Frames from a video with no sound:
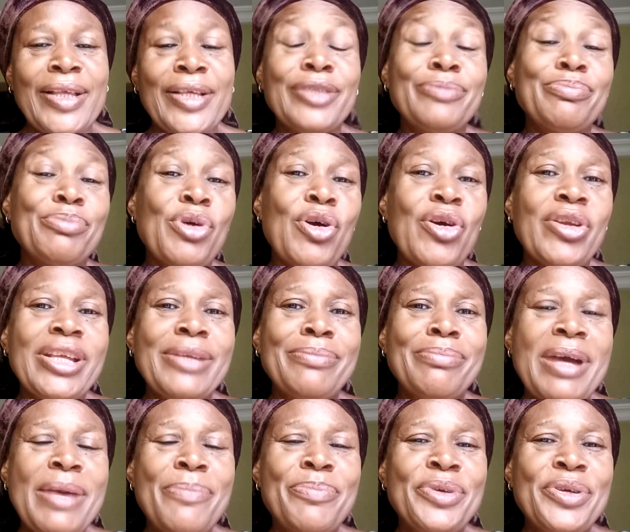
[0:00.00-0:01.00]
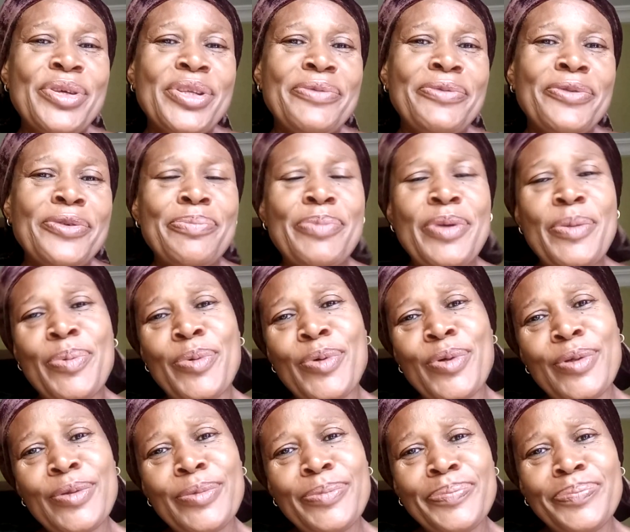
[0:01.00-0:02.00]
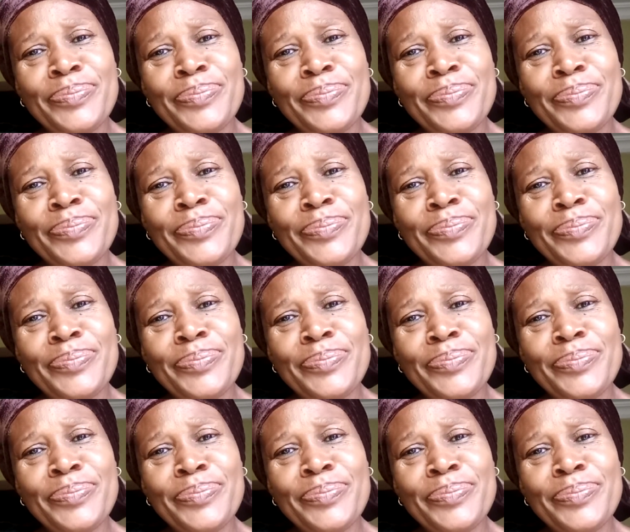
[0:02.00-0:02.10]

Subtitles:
Good morning, my beautiful people.